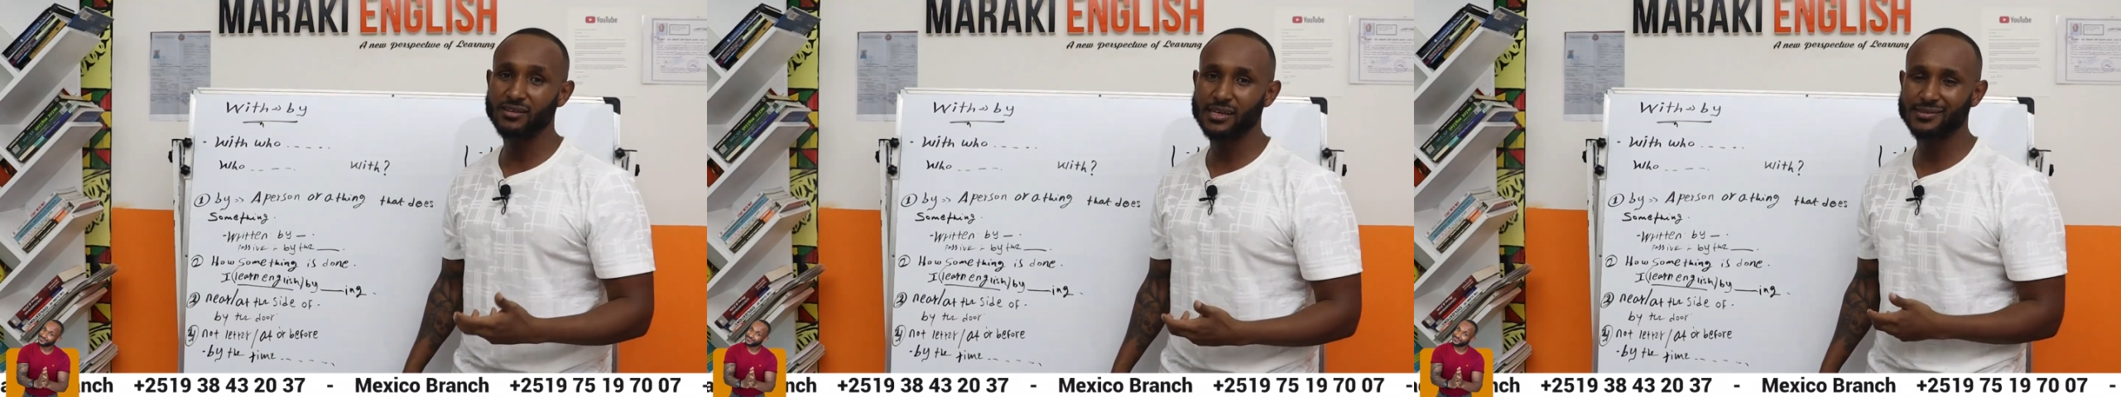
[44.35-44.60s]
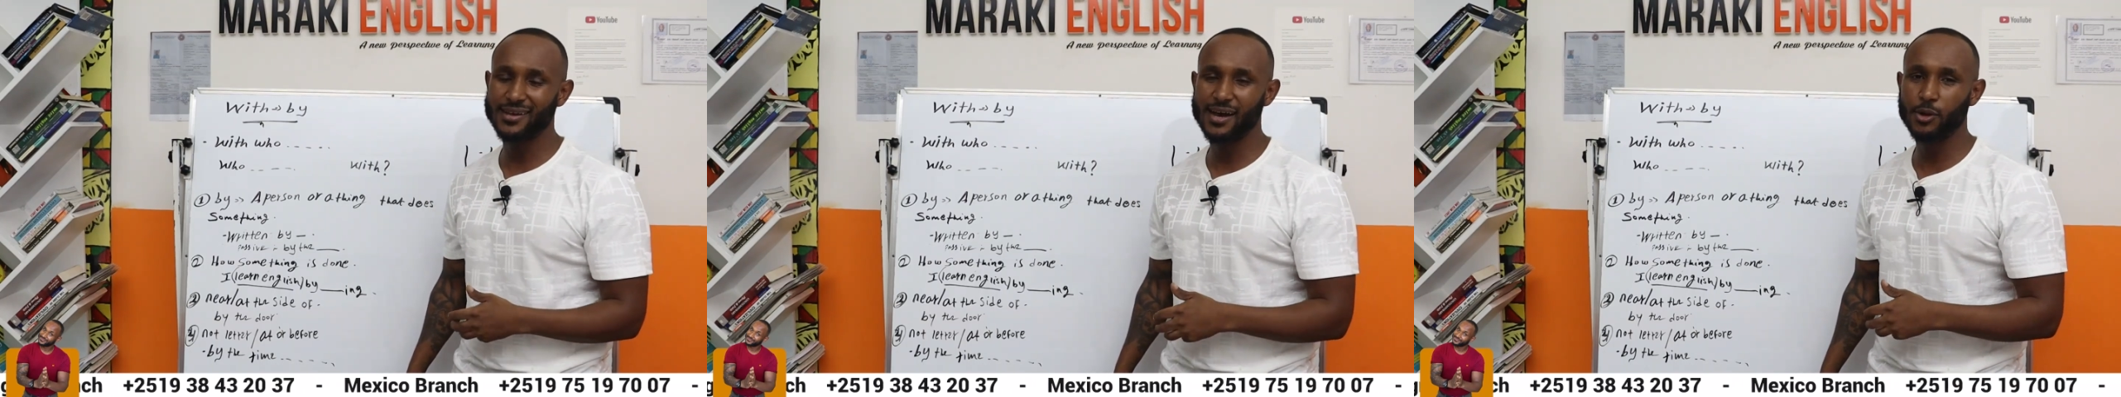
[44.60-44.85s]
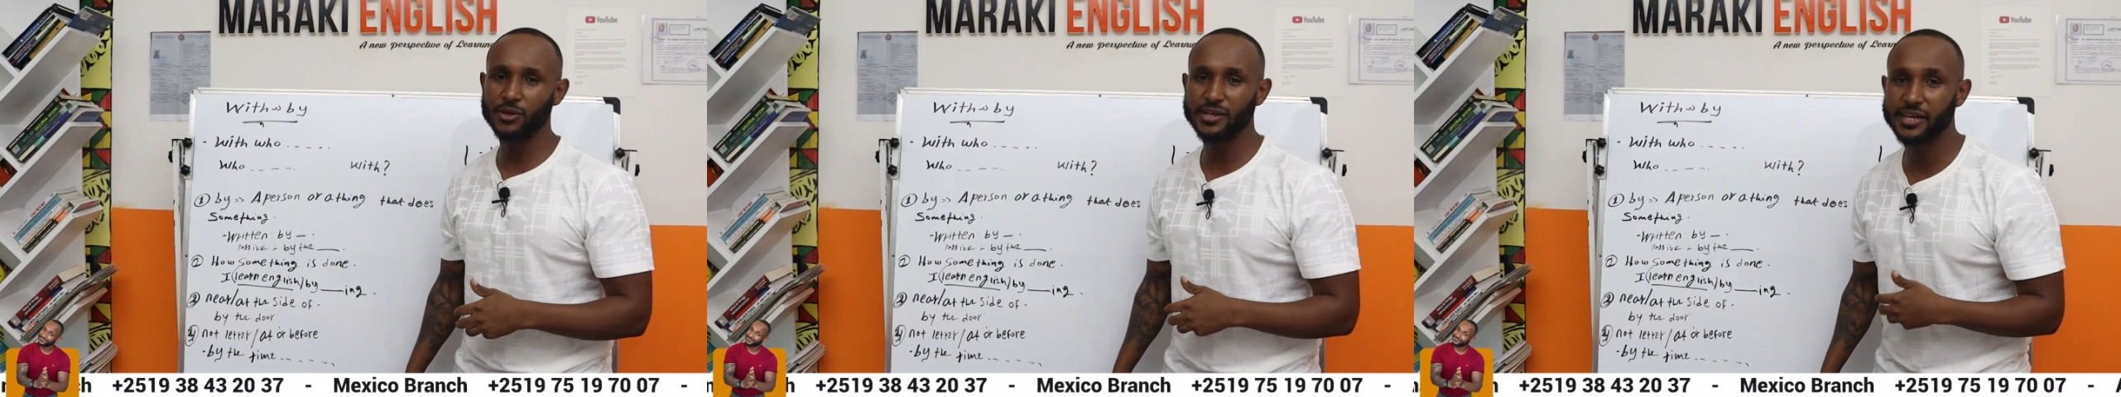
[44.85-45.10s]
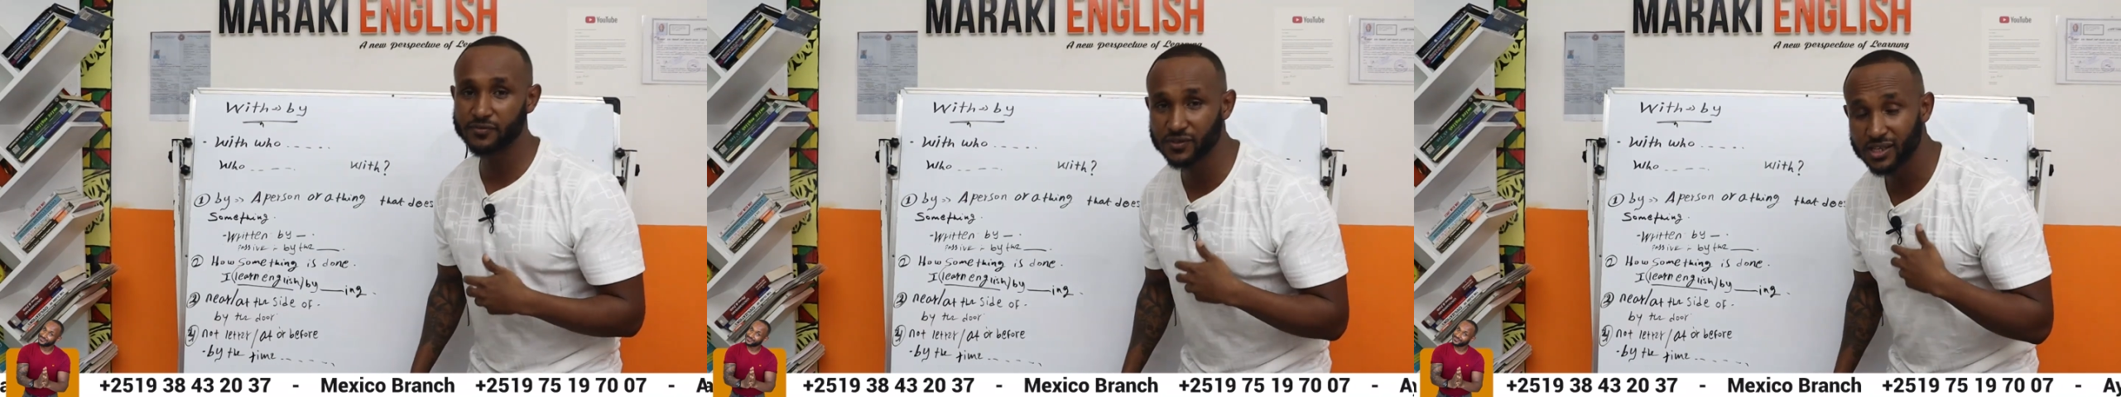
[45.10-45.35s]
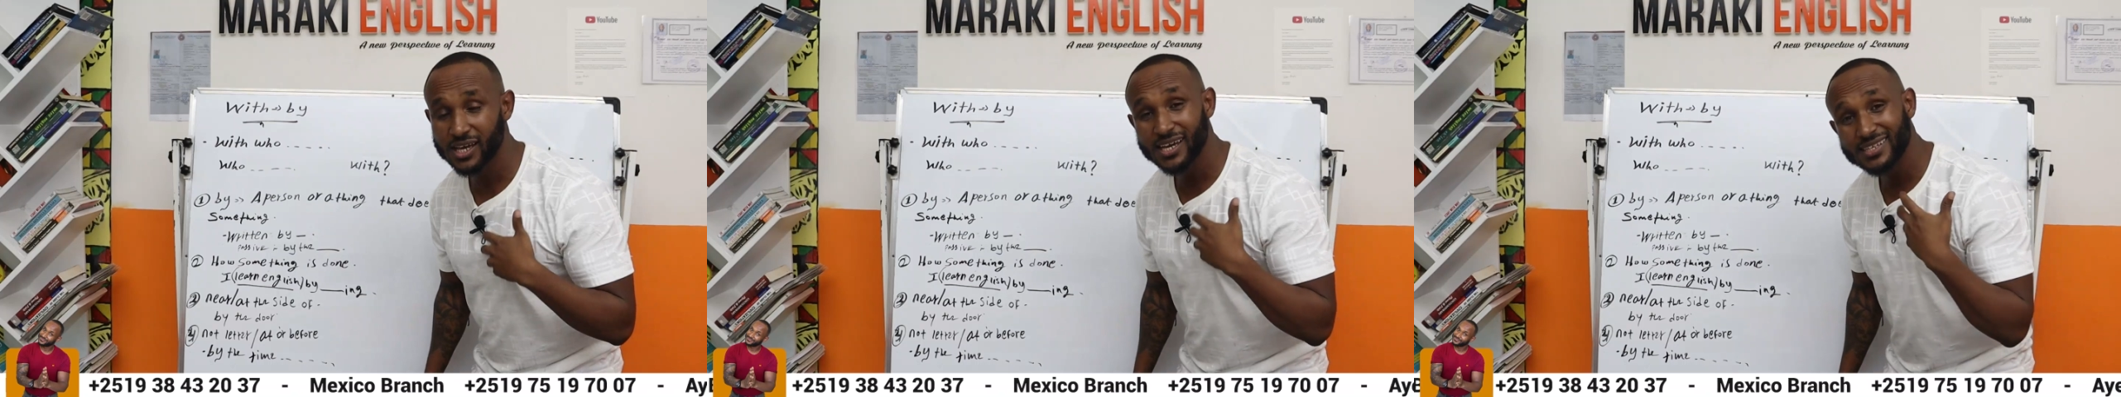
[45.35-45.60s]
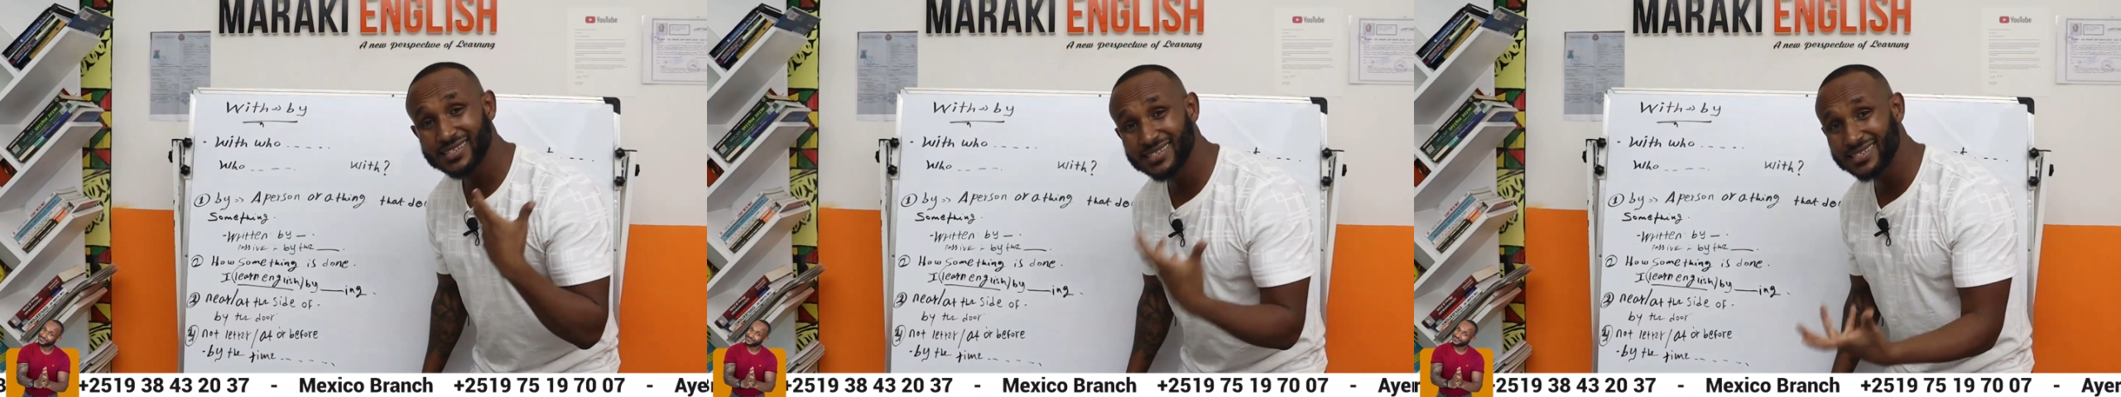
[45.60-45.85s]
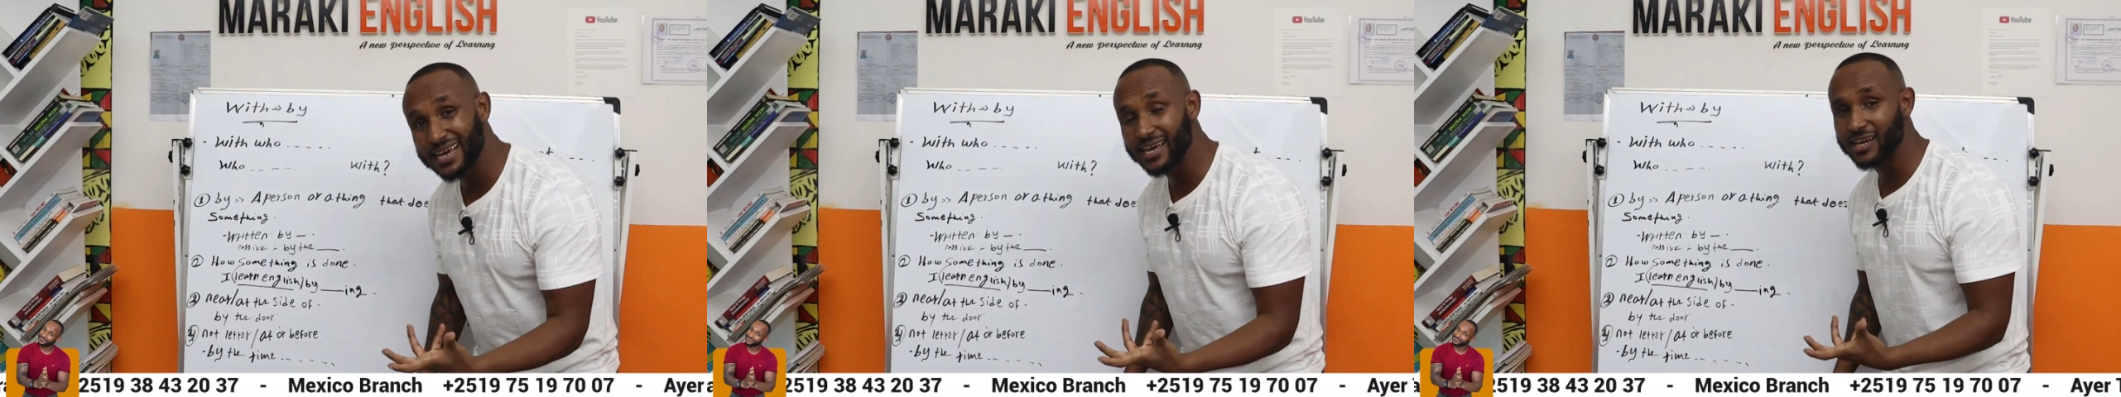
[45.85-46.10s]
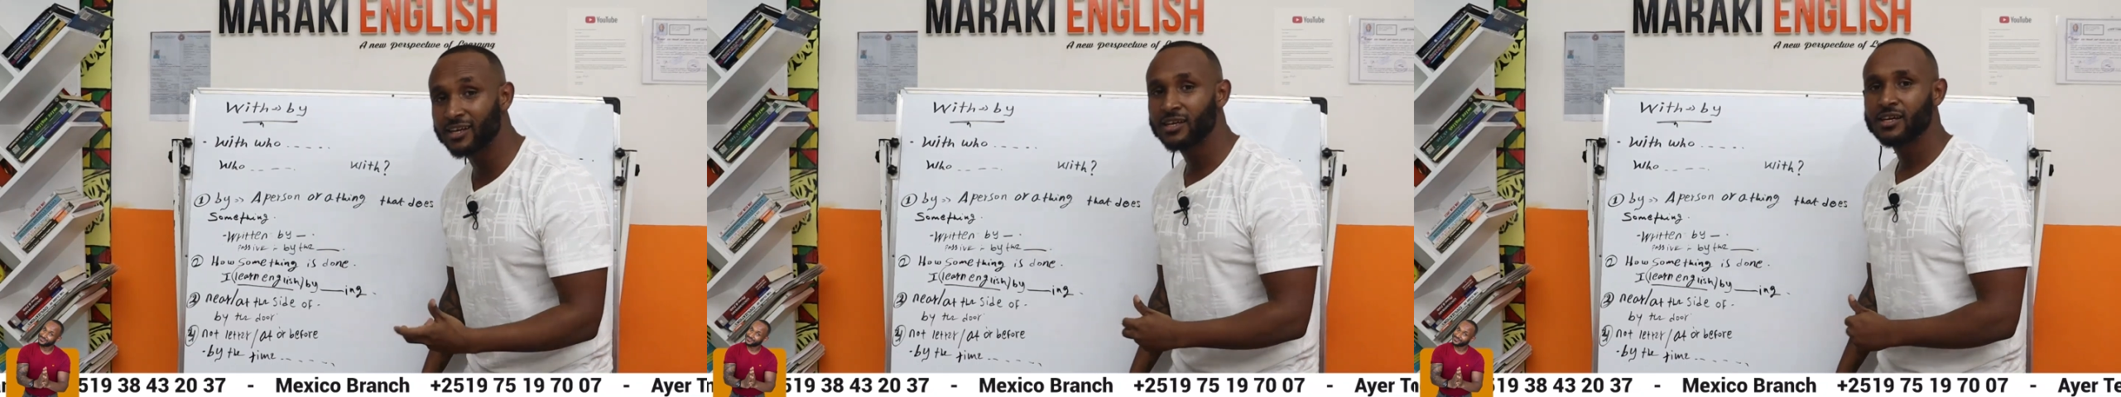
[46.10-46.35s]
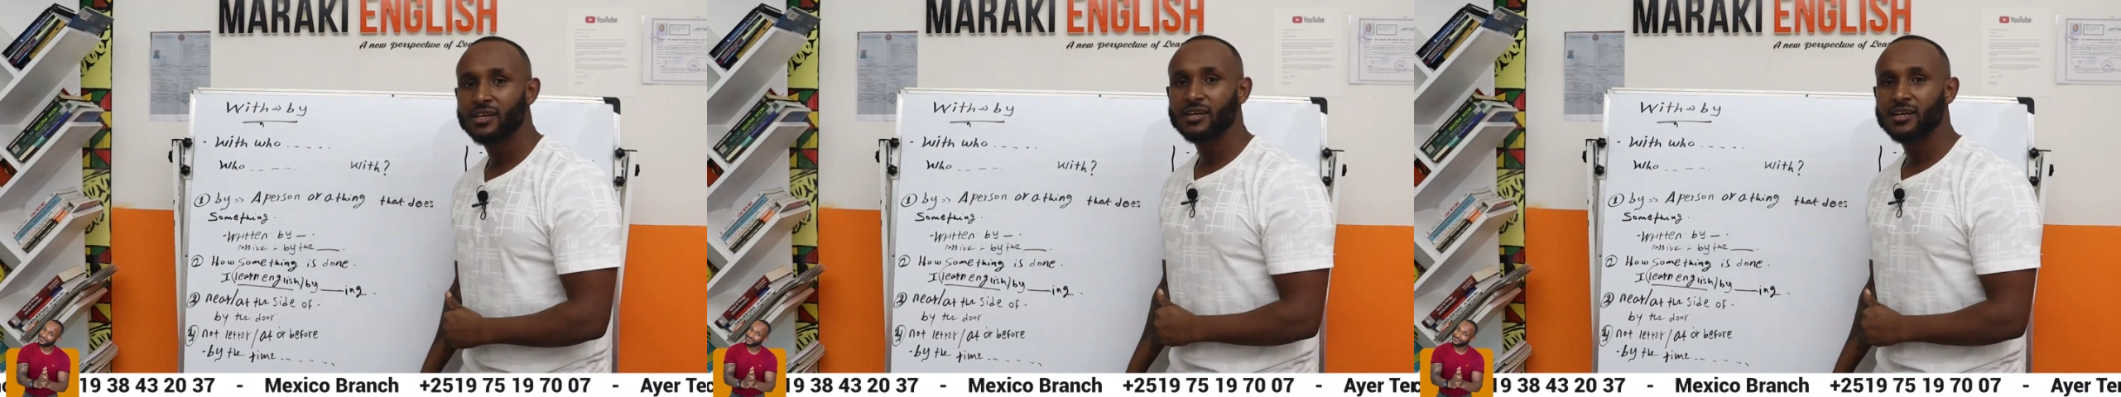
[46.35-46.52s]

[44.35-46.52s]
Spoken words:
That's not how the natives say it.